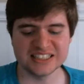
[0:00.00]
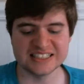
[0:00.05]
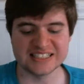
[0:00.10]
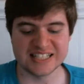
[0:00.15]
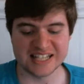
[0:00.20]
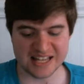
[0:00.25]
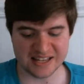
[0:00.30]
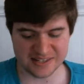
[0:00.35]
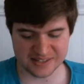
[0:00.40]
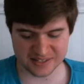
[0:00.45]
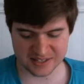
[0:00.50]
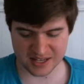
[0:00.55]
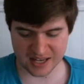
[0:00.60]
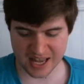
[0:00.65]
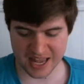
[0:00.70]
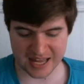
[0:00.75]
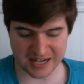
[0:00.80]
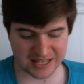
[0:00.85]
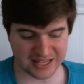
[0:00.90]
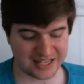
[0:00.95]
the disc,
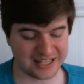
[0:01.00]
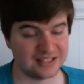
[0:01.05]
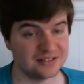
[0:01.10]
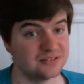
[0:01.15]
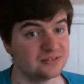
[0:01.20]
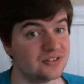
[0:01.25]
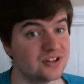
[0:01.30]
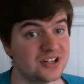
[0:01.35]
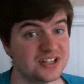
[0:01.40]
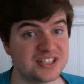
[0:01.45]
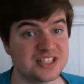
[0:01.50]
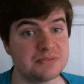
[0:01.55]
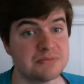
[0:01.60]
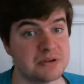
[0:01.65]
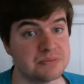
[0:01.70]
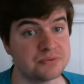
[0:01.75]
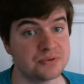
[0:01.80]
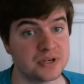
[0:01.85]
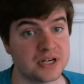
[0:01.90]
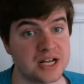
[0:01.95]
and it looks to
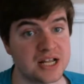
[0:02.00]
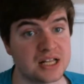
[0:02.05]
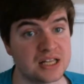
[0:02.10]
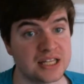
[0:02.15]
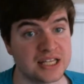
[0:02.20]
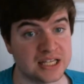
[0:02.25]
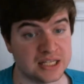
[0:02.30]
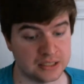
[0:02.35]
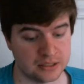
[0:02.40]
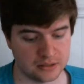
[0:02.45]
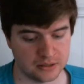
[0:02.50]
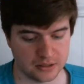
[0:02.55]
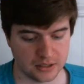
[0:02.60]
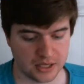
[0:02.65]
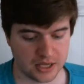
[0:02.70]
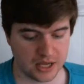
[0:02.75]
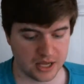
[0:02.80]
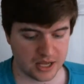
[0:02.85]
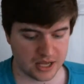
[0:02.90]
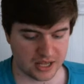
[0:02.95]
be pretty clean.
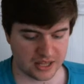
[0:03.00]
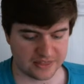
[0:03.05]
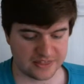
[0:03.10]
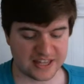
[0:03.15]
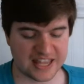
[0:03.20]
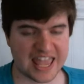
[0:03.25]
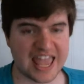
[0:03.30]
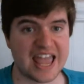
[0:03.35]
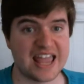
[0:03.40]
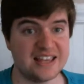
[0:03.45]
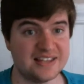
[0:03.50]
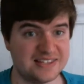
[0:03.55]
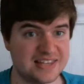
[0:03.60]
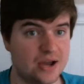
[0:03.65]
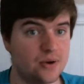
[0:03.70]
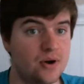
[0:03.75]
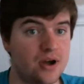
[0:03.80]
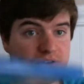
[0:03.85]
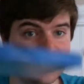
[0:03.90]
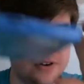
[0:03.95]
The case,
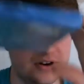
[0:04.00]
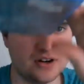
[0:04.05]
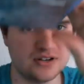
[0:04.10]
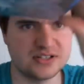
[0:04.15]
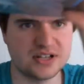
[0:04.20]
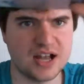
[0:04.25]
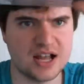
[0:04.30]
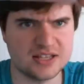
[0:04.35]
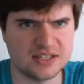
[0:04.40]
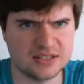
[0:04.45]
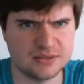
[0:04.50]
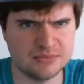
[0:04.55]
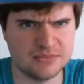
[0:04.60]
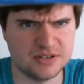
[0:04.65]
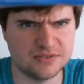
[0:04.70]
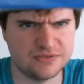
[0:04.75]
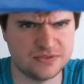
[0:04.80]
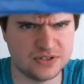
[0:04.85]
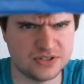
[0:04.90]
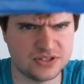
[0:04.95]
however, has got some
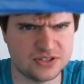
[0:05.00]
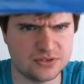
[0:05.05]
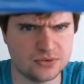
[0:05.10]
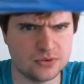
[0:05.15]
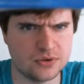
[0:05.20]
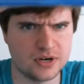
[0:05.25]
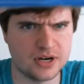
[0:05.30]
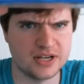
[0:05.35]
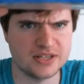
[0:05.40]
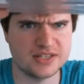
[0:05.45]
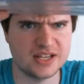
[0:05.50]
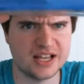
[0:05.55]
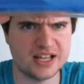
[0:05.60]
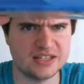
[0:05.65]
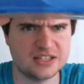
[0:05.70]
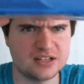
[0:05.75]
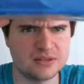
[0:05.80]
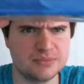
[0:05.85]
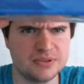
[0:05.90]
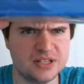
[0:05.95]
different stories. Like
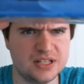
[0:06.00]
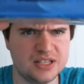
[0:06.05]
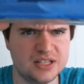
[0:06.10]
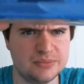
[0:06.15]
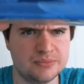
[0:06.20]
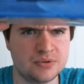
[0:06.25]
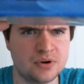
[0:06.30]
it's completely